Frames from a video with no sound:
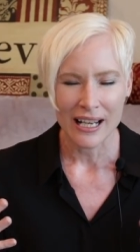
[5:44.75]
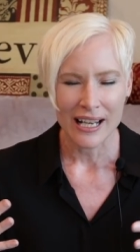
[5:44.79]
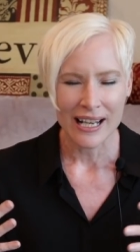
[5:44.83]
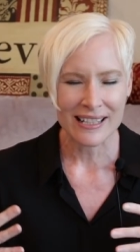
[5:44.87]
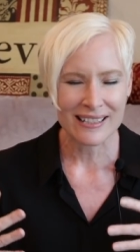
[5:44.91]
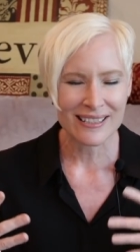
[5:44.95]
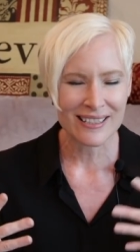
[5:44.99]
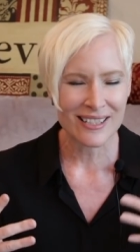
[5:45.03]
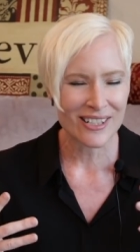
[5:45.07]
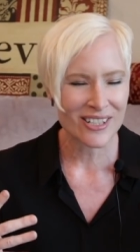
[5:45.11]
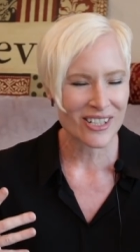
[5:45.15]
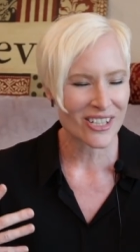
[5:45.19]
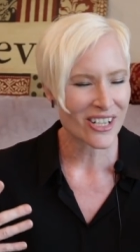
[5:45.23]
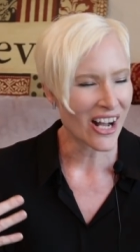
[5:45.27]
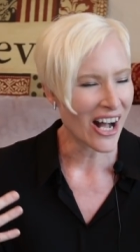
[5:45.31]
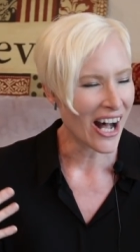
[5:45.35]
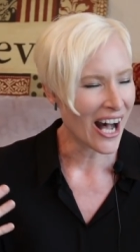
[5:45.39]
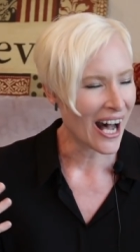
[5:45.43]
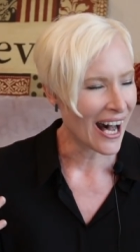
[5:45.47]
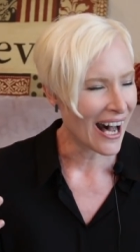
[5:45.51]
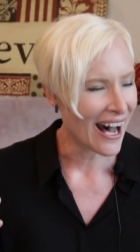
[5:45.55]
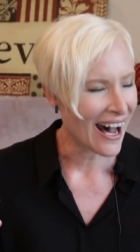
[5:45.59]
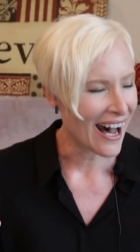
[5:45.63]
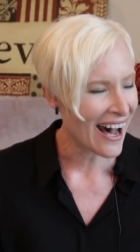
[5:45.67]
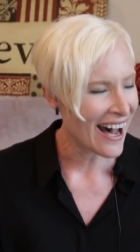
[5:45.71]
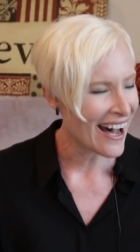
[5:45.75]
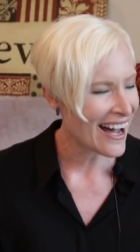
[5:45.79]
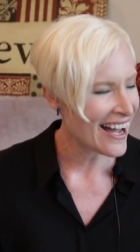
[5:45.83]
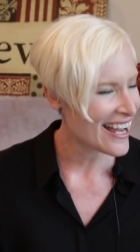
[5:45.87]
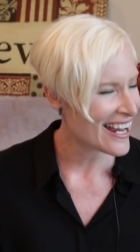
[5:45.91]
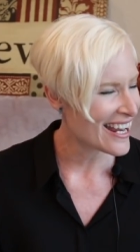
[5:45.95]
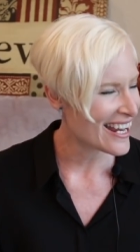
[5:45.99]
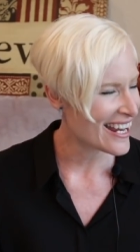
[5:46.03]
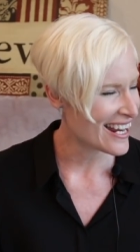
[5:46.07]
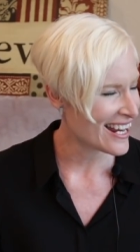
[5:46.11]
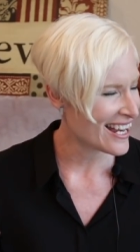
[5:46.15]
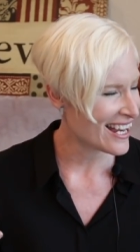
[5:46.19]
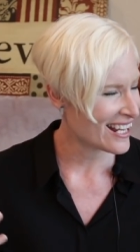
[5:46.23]
It's such a
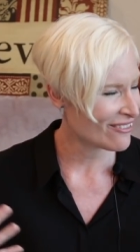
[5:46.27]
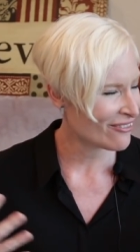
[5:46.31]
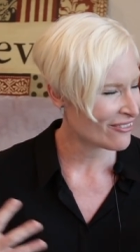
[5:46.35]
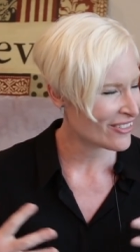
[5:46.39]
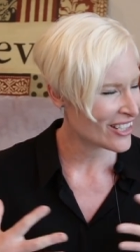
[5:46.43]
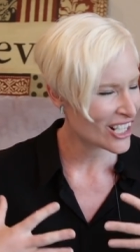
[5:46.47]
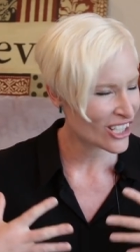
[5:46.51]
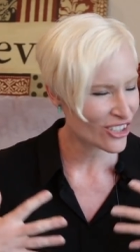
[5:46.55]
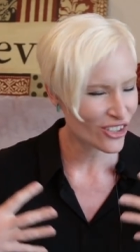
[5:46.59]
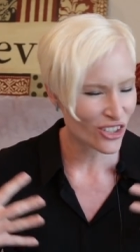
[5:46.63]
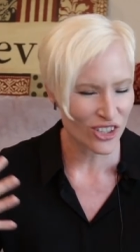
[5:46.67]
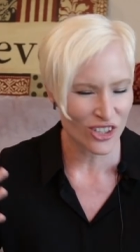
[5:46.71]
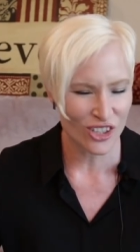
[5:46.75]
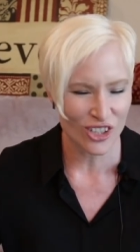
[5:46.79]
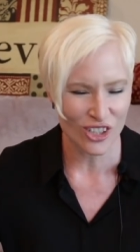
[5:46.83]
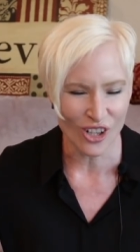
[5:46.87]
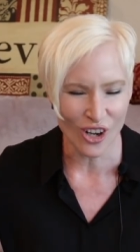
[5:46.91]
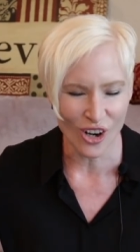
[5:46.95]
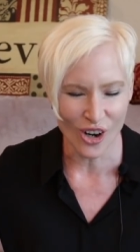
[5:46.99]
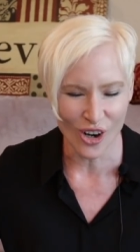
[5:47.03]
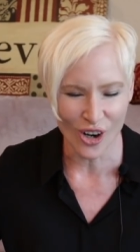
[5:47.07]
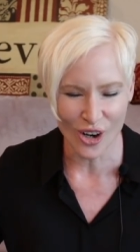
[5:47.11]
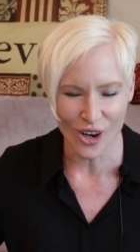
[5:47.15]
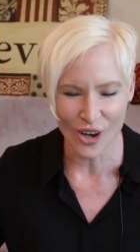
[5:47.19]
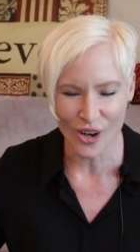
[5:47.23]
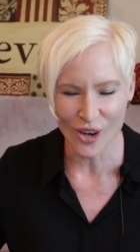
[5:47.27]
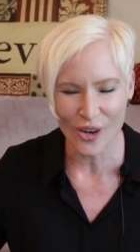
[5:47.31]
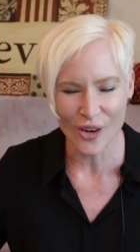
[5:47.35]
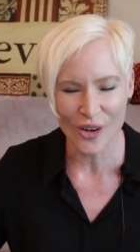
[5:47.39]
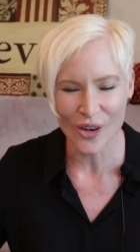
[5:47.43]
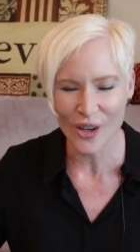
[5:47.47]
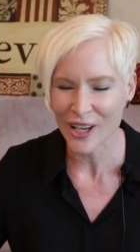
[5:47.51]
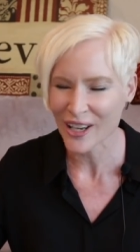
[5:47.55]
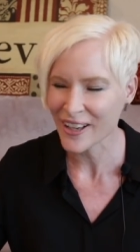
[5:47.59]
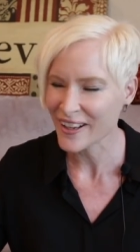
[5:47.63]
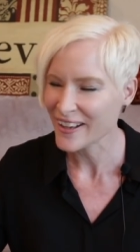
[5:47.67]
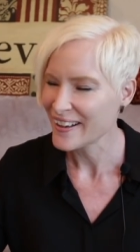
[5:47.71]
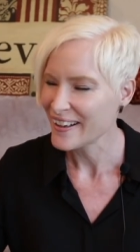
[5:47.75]
high. I feel
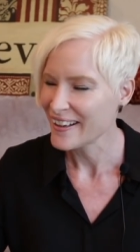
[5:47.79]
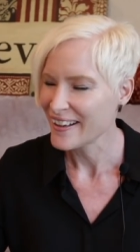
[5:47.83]
so,